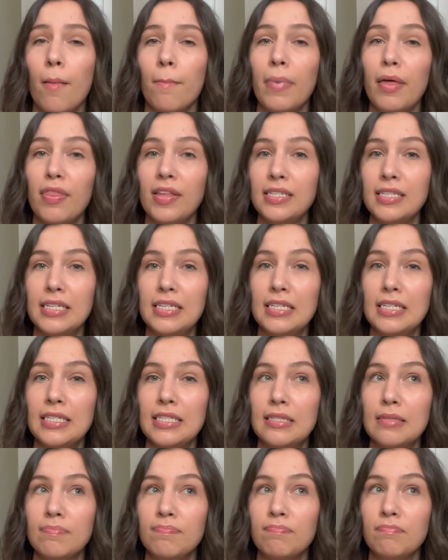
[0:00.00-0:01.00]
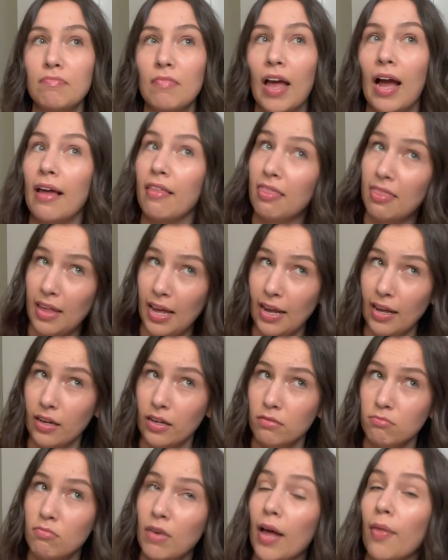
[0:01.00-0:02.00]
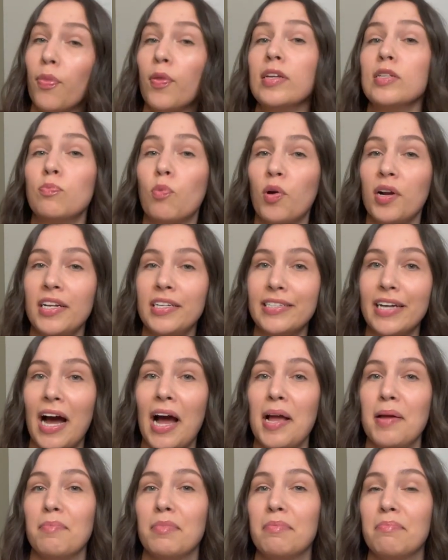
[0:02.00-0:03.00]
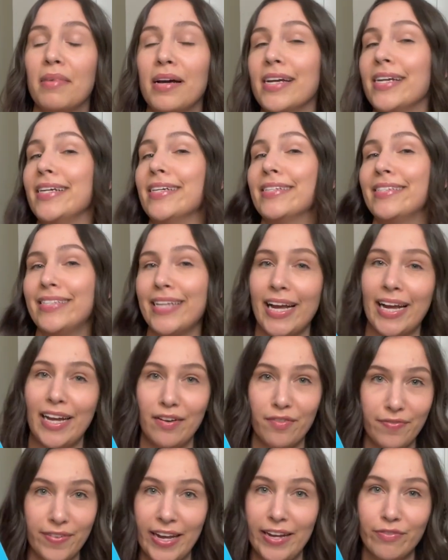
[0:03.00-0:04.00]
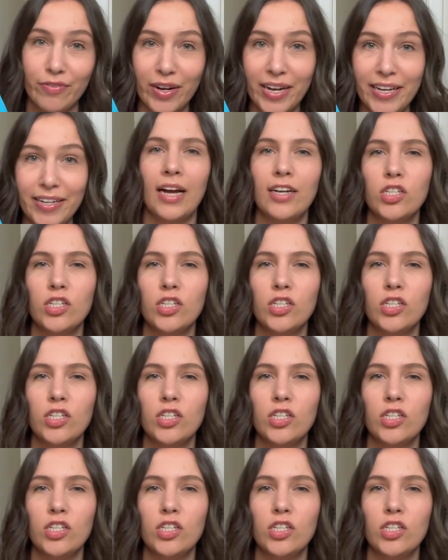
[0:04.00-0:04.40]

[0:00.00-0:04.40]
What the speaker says: But this is, I think, at this point in time, my second favorite.